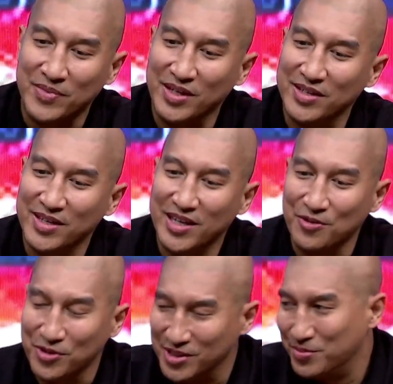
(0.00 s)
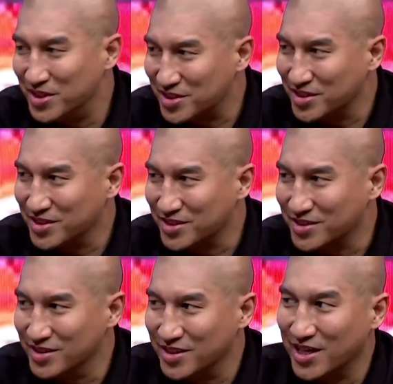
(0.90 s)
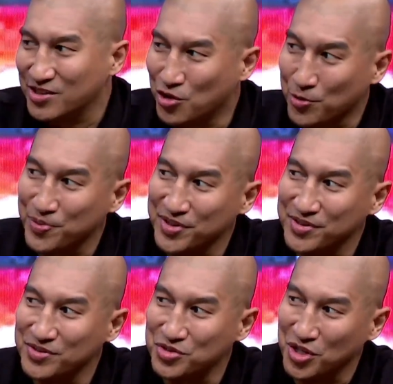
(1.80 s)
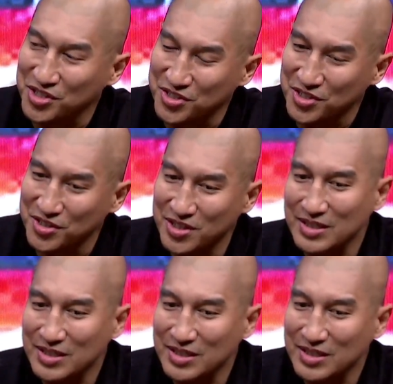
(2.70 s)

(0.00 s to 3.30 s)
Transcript: and I got really busy in that corporate structure.